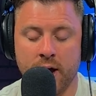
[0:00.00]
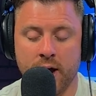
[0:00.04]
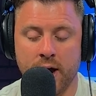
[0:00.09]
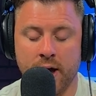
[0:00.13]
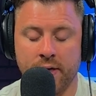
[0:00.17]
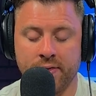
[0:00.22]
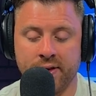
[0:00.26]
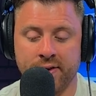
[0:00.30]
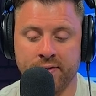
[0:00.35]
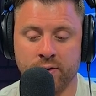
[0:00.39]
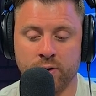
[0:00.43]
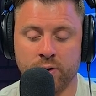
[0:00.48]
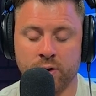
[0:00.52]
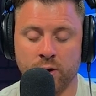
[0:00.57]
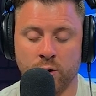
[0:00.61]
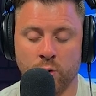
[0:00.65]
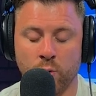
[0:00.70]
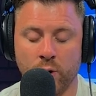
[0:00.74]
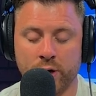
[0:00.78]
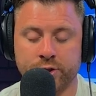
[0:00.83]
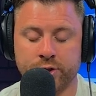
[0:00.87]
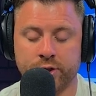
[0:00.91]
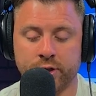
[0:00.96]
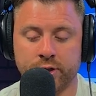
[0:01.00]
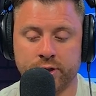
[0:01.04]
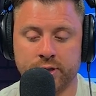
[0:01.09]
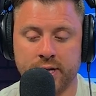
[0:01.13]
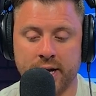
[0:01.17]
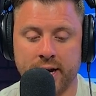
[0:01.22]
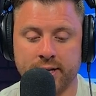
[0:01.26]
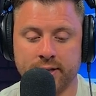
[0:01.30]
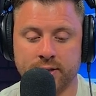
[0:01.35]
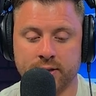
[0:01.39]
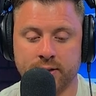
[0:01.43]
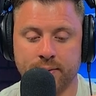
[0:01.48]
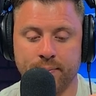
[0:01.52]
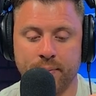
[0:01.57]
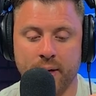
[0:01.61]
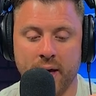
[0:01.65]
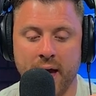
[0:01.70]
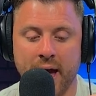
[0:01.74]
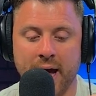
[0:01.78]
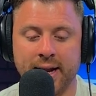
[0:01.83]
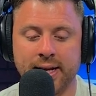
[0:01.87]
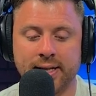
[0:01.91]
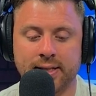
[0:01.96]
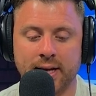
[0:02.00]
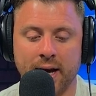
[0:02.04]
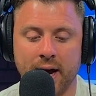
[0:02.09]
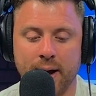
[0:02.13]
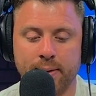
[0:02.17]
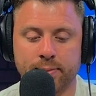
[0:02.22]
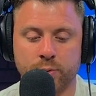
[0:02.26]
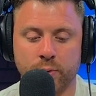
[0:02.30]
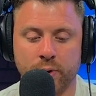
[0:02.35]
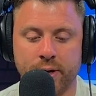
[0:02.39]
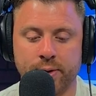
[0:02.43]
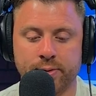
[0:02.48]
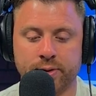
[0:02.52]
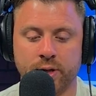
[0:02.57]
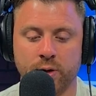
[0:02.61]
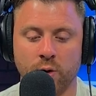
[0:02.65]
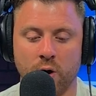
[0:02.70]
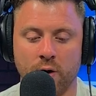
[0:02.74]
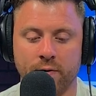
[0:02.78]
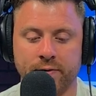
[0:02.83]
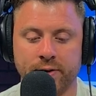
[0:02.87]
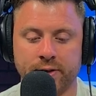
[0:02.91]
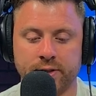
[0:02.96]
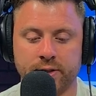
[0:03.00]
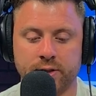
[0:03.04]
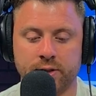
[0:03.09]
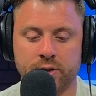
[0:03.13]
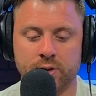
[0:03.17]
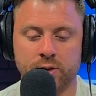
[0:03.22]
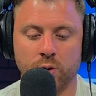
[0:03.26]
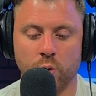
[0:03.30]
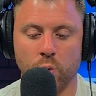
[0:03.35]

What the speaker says: And the questioner says, "Any times when he was in office,